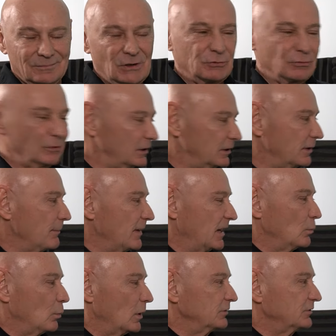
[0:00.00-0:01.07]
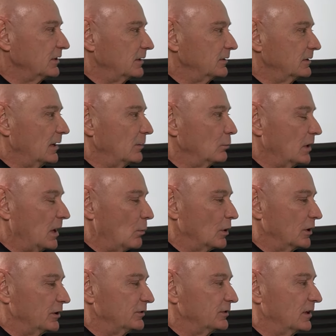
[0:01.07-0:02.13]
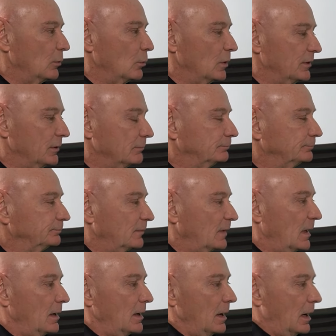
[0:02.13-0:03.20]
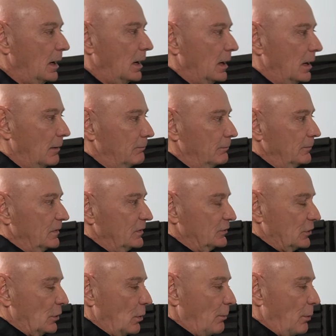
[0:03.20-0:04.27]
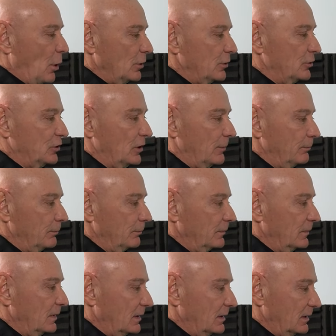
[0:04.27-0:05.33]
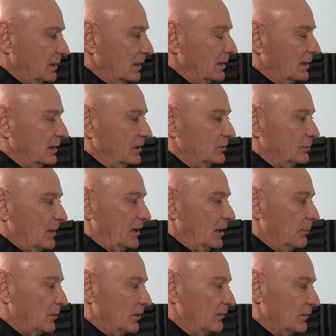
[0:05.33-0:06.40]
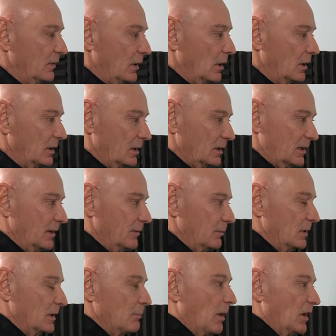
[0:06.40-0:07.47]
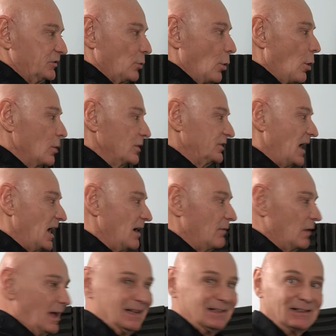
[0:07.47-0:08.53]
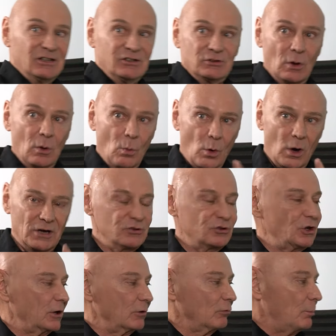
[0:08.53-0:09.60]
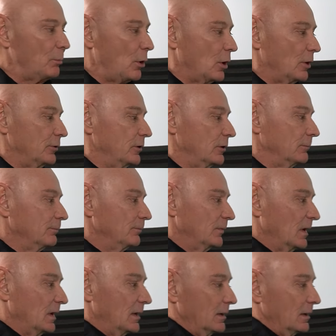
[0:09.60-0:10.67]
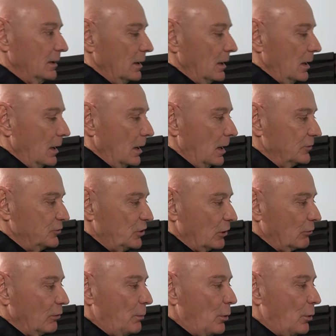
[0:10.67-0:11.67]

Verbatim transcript: Those are really the main ones that, that, that we're going to deal with. Um, so a partnership is made up of, can must always have at least one general partner. General